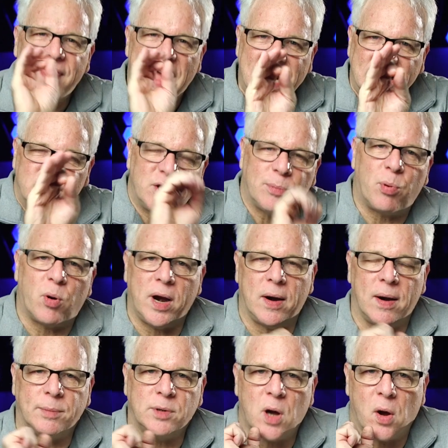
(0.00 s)
That's the
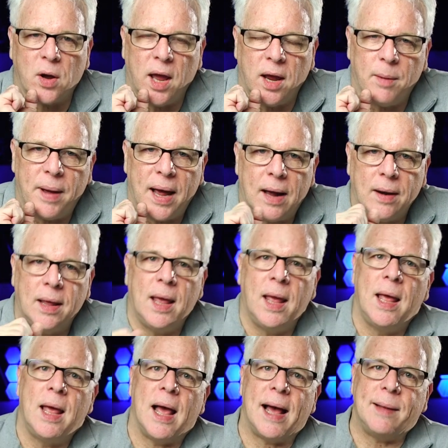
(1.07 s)
prayer I'm talking about.
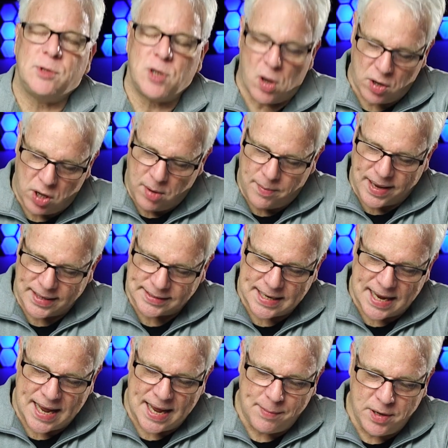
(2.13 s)
I'm talking about
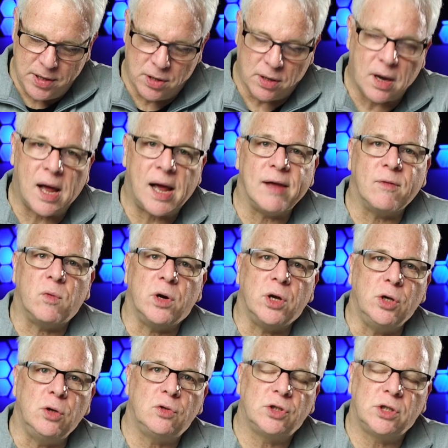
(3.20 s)
time in your life where
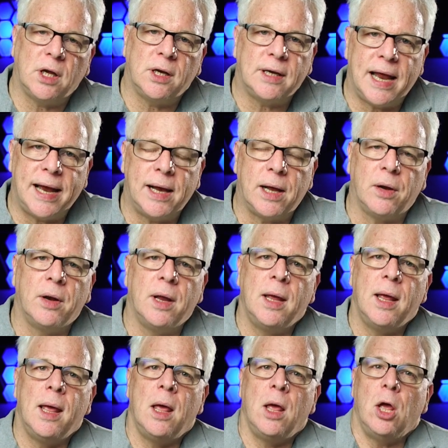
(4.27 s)
you sit down,
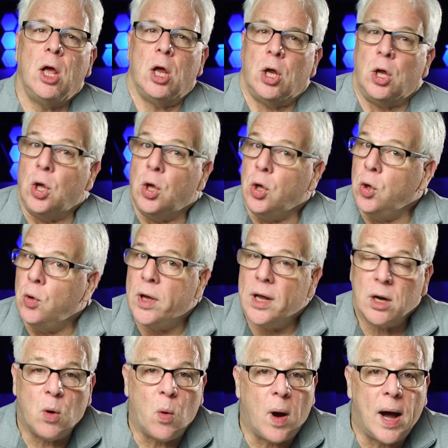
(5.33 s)
you
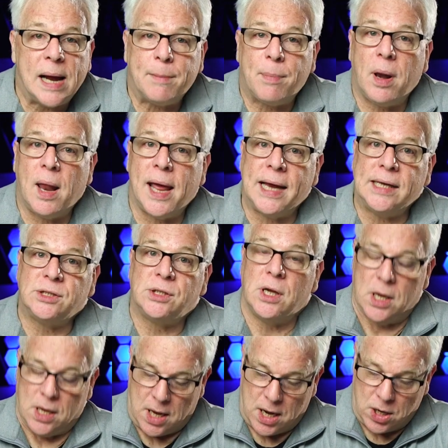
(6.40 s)
get a quiet place,
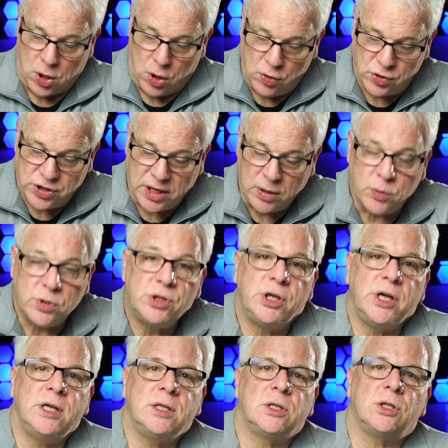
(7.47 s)
and you sit with
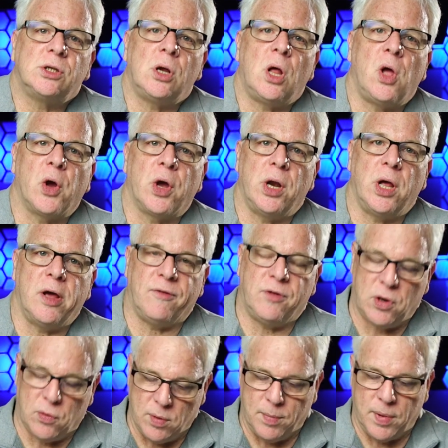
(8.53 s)
Jesus long enough
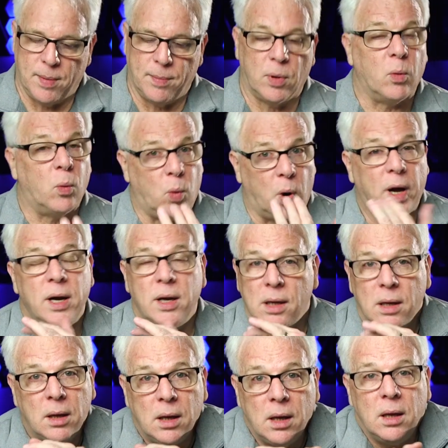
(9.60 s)
to remember one,
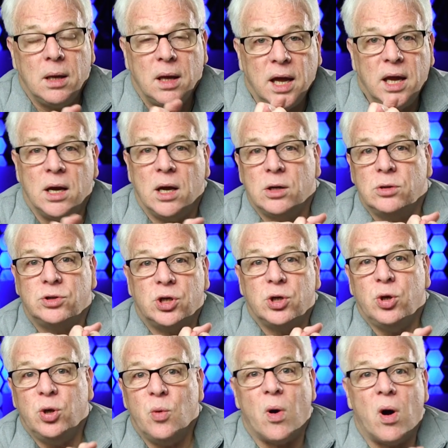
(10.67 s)
he knows who
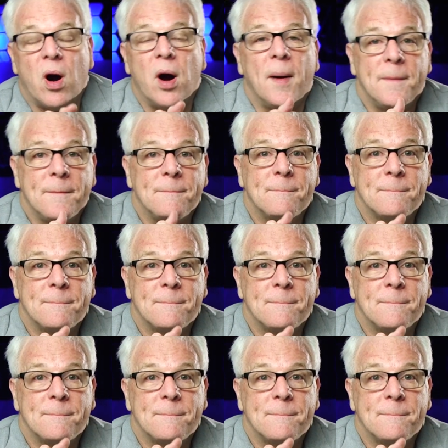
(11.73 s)
you are.